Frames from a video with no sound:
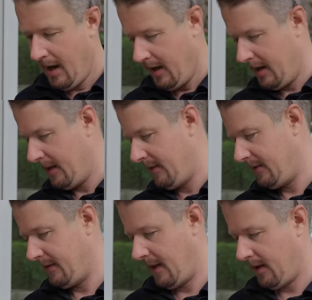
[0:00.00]
It
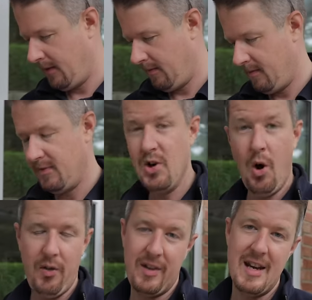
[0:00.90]
is
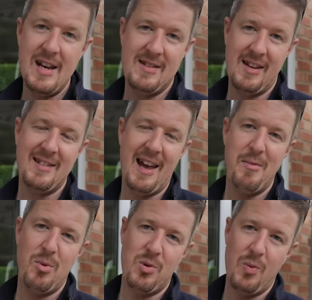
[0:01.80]
not the easiest
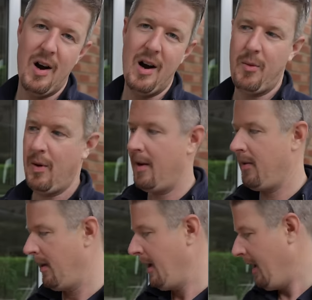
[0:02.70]
cable to work
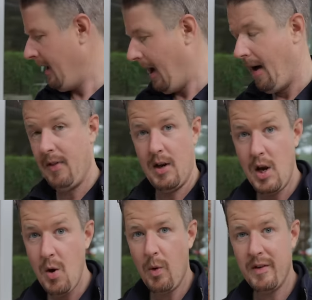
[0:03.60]
with. The
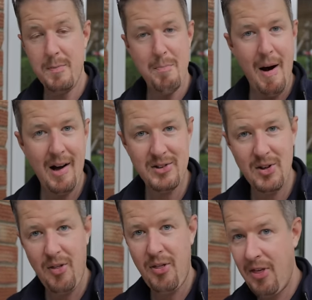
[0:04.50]
new one's much
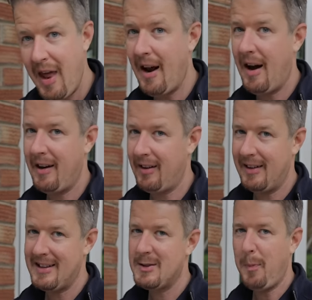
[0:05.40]
thinner, and
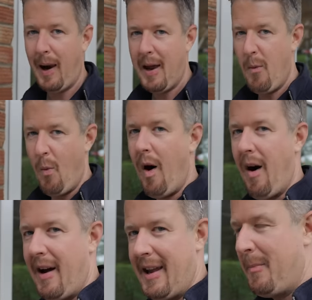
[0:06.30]
I'll explain
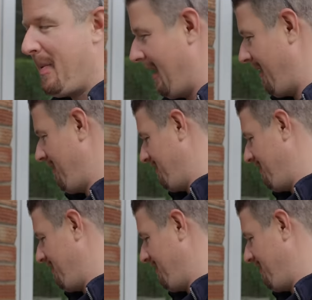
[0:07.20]
why in a bit.